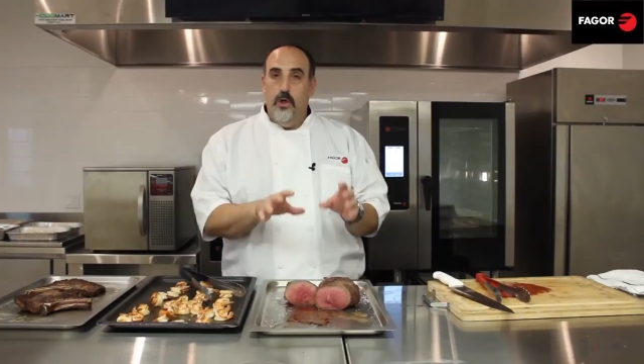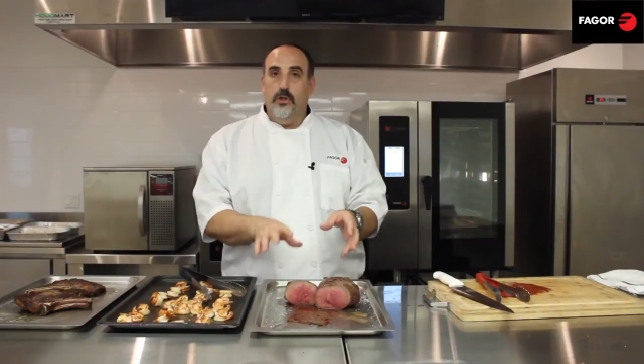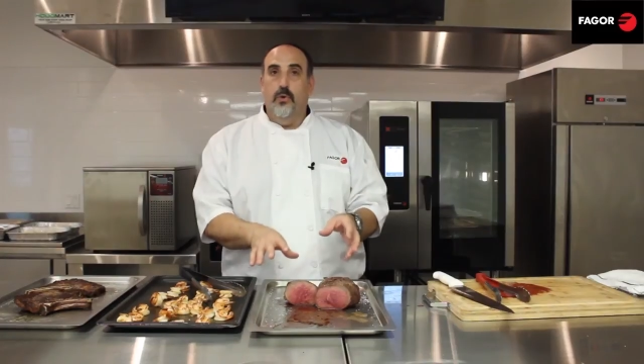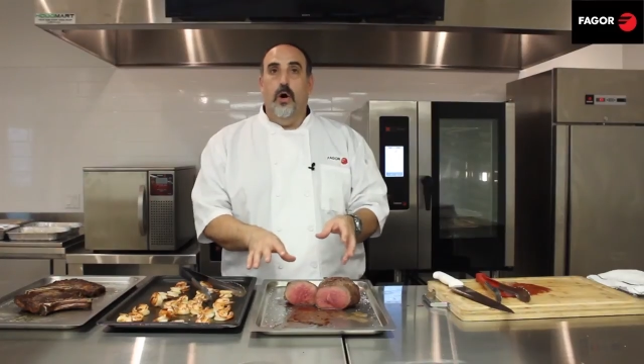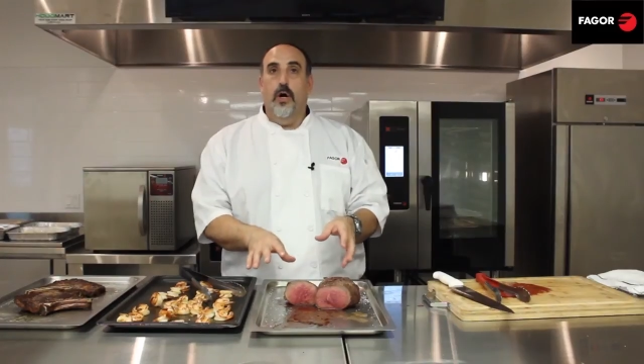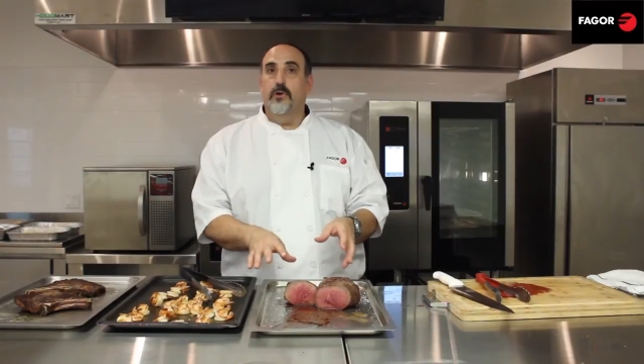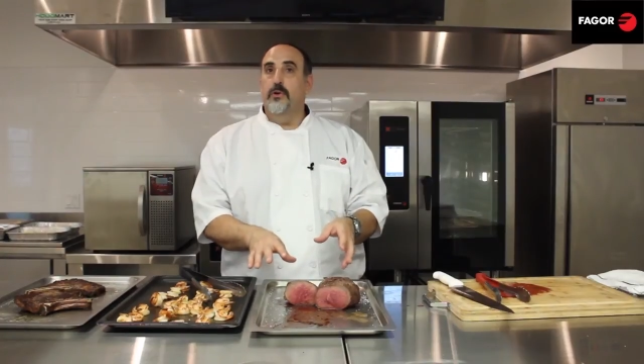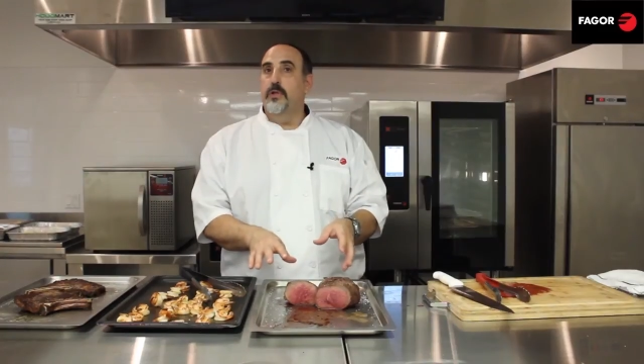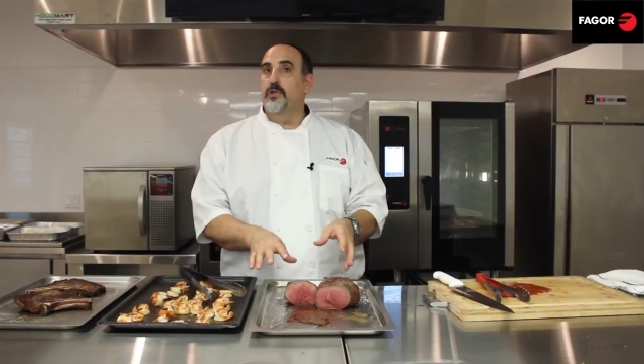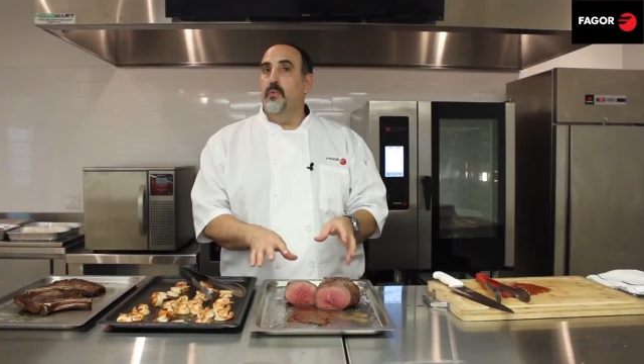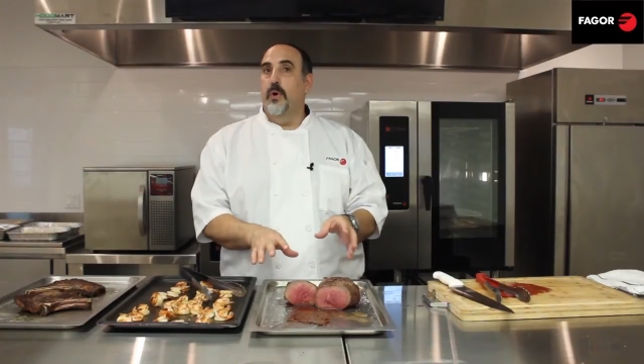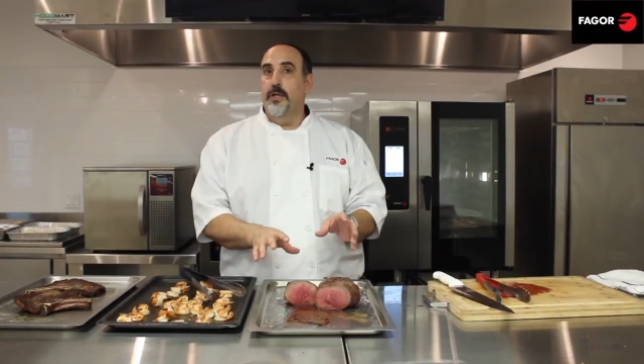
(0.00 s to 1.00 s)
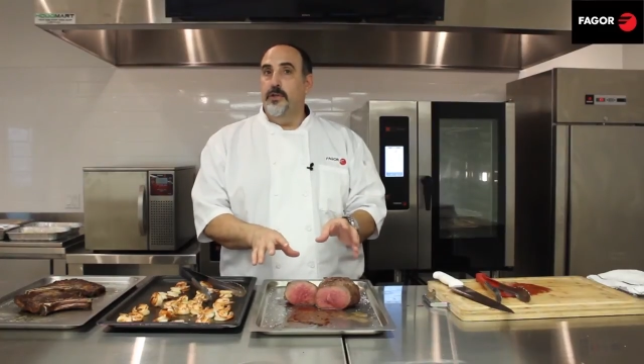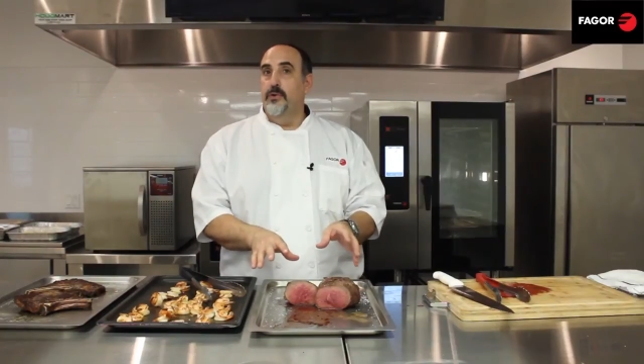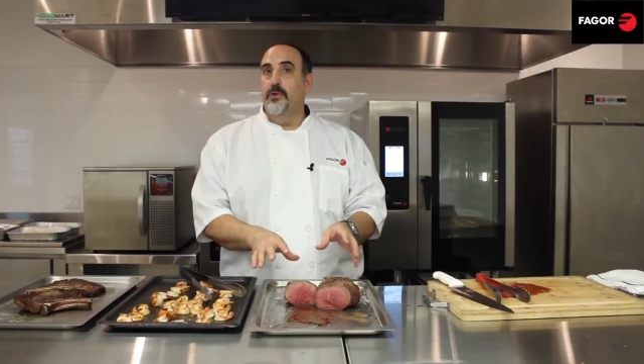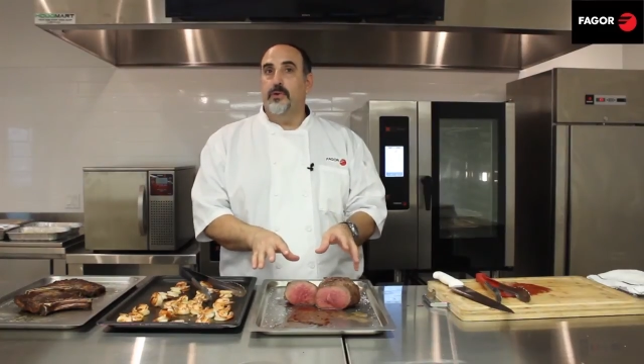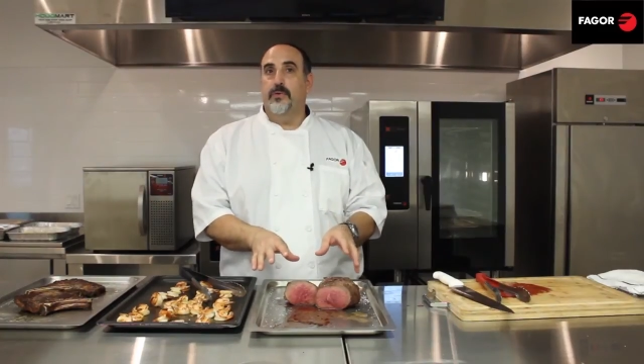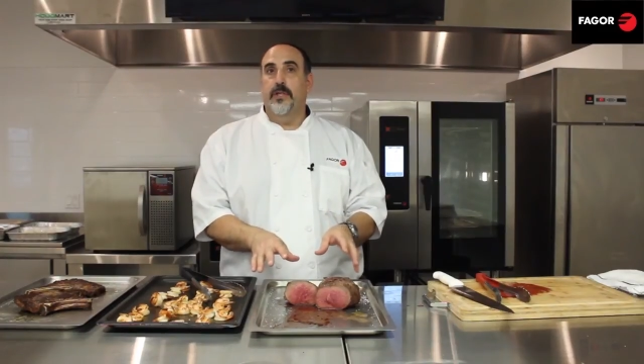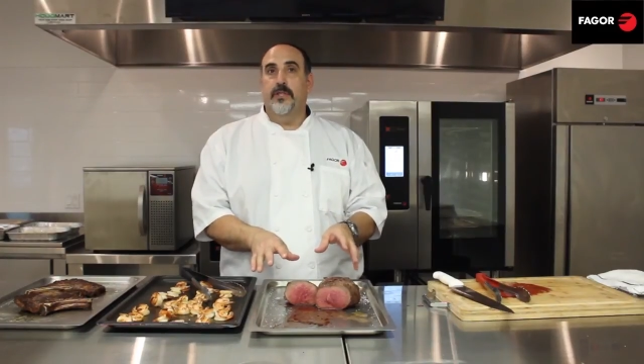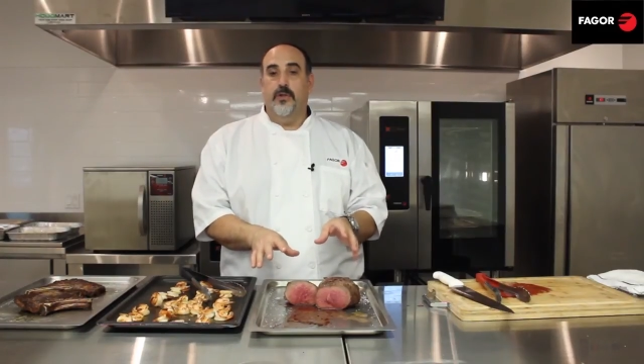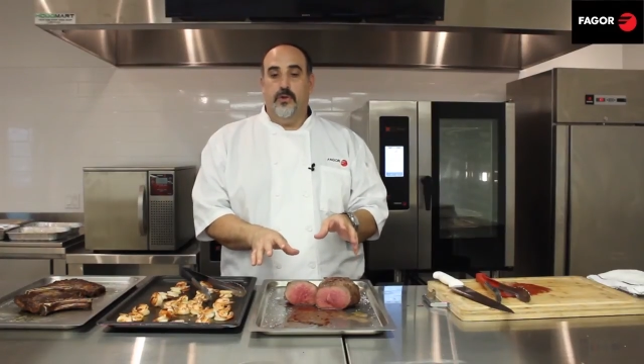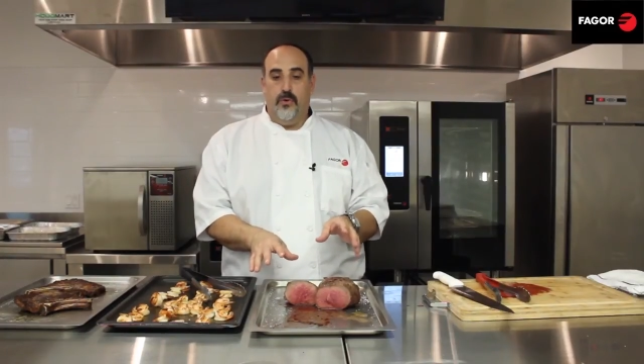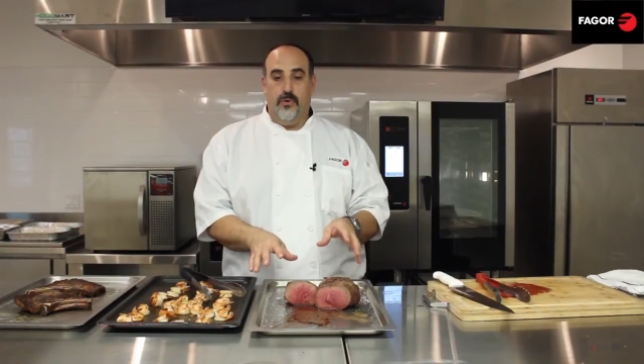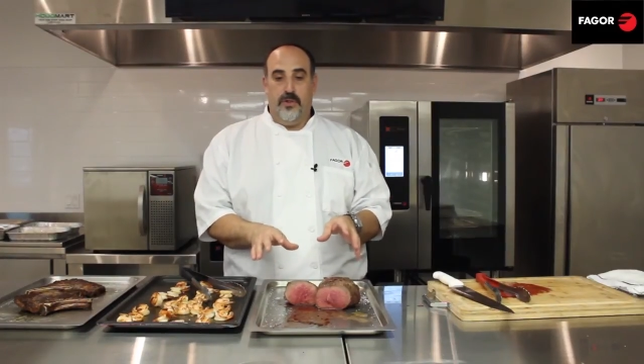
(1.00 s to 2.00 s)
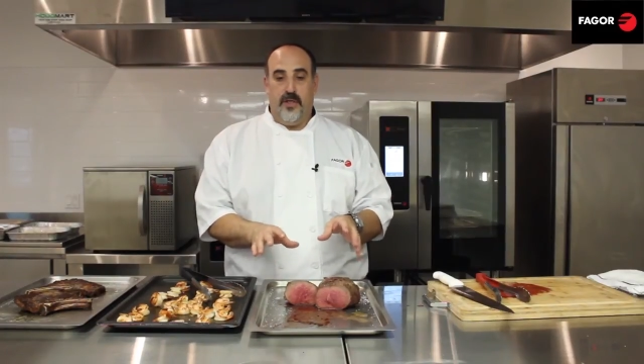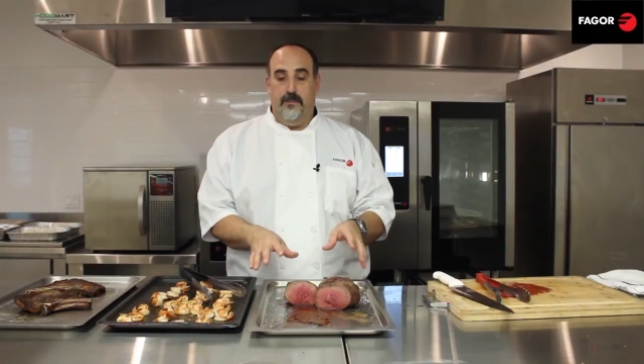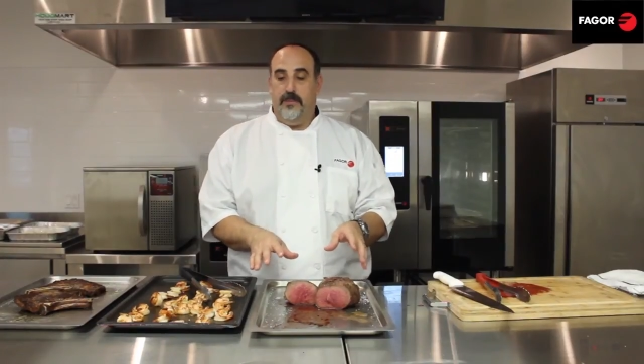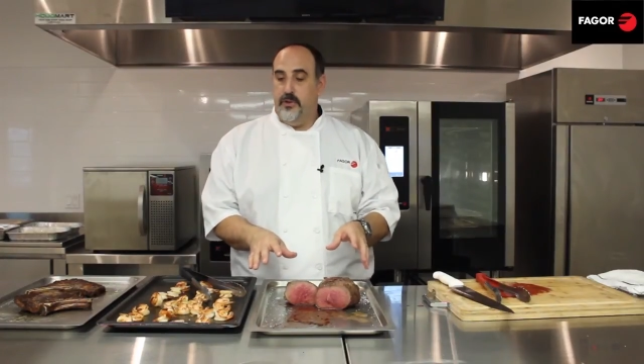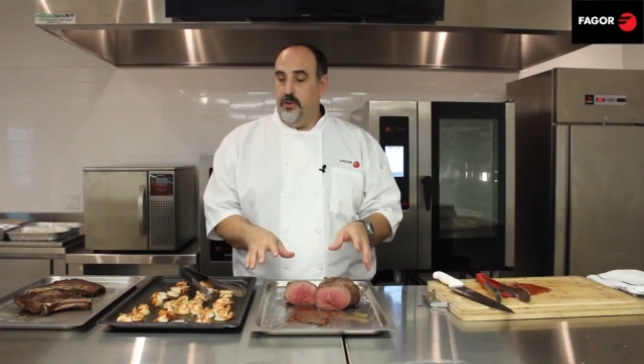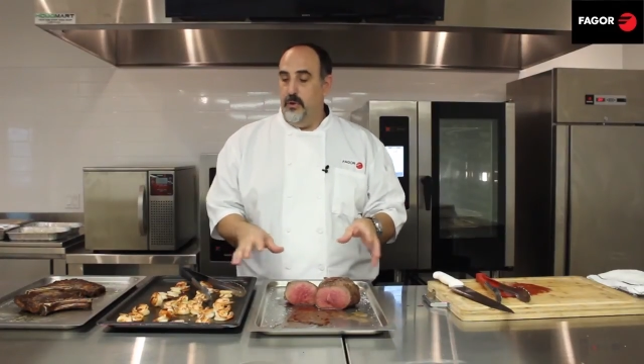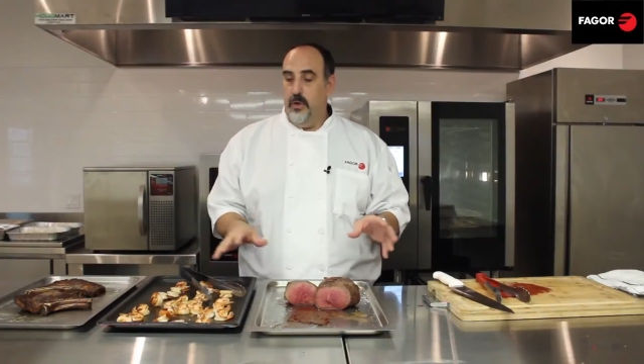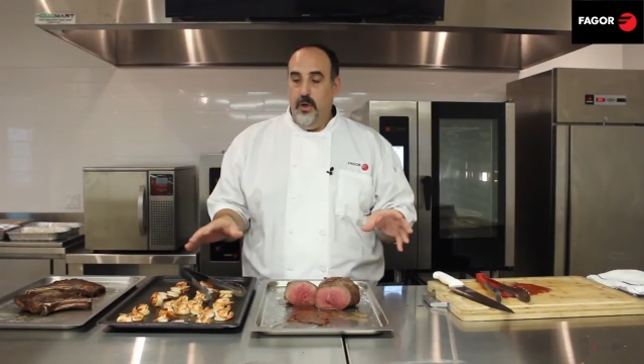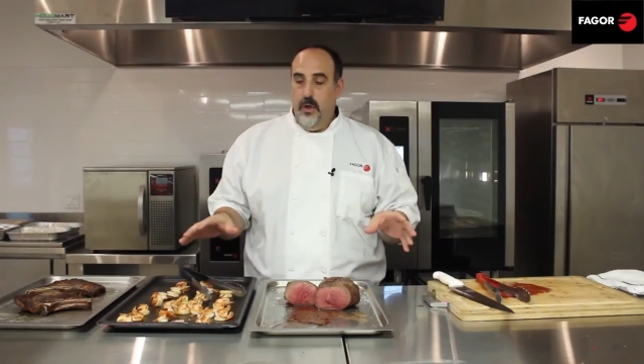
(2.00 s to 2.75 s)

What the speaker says: to 122 degrees internal temperature.